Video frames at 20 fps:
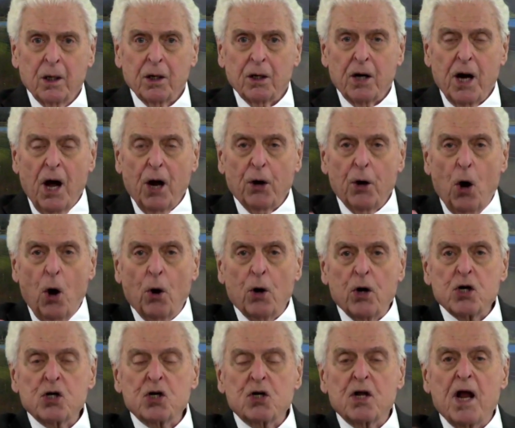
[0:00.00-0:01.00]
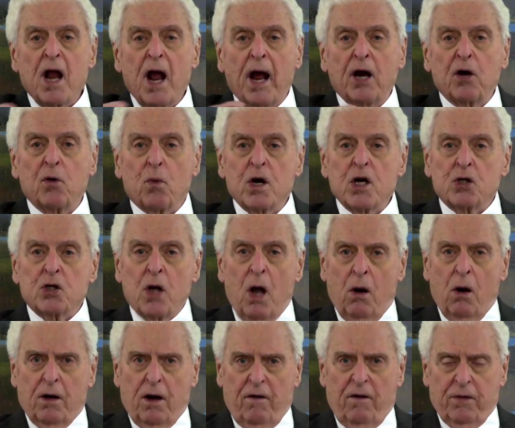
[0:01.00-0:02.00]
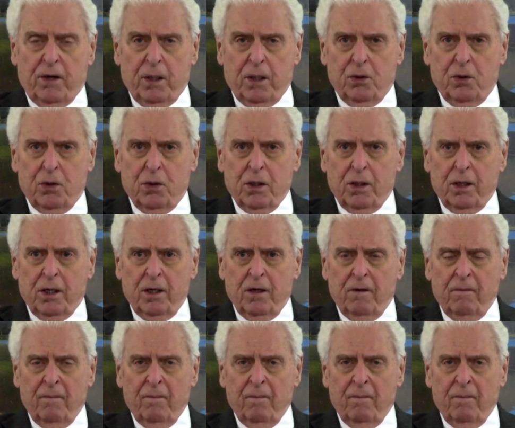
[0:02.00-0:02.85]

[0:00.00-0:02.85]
Now notice the end result of it, see.